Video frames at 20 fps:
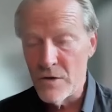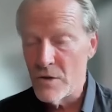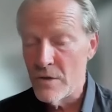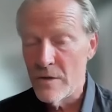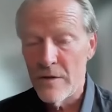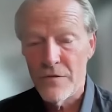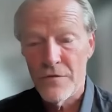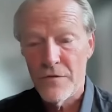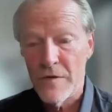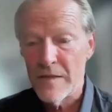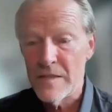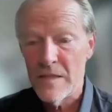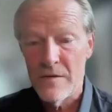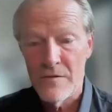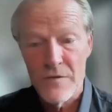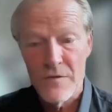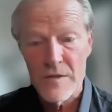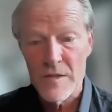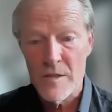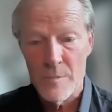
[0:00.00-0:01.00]
the fizzy,
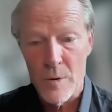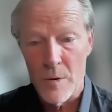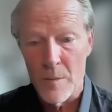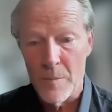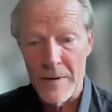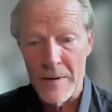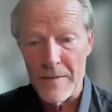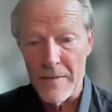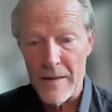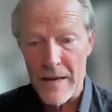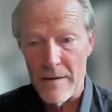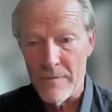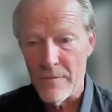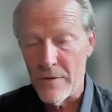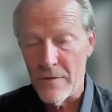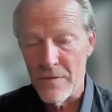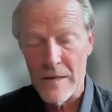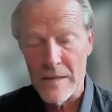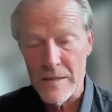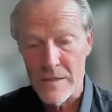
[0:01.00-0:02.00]
visible bit that
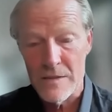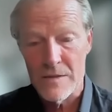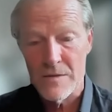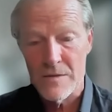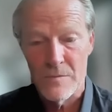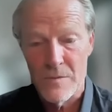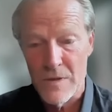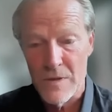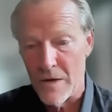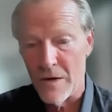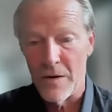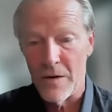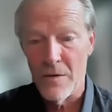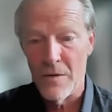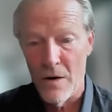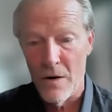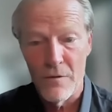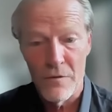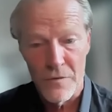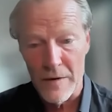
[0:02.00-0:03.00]
everyone thinks is, you know,
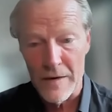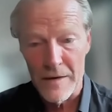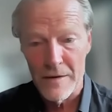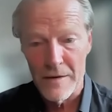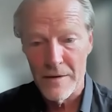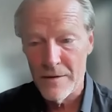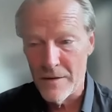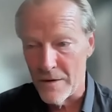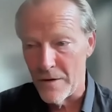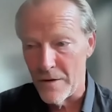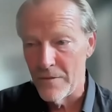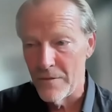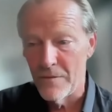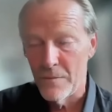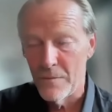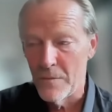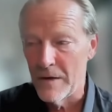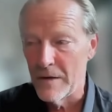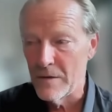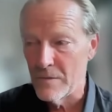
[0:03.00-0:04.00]
hopefully, you know,
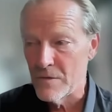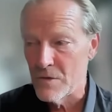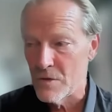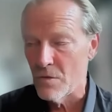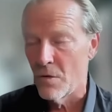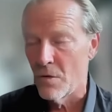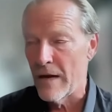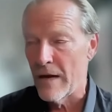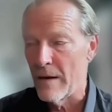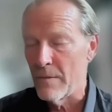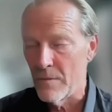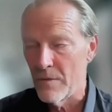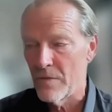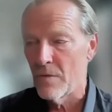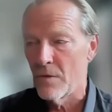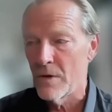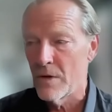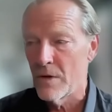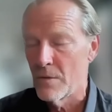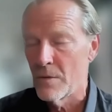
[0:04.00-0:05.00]
we saw that, we
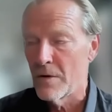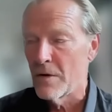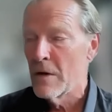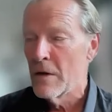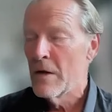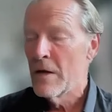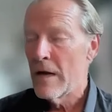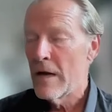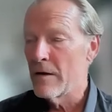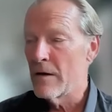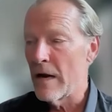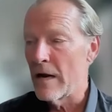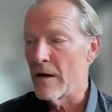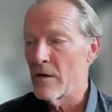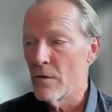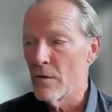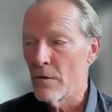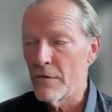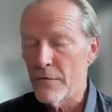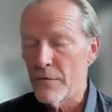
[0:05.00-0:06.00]
thought you were, and, and
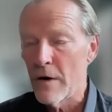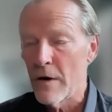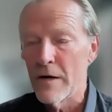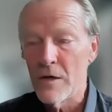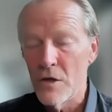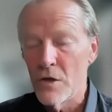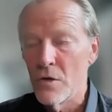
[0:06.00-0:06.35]
you're front.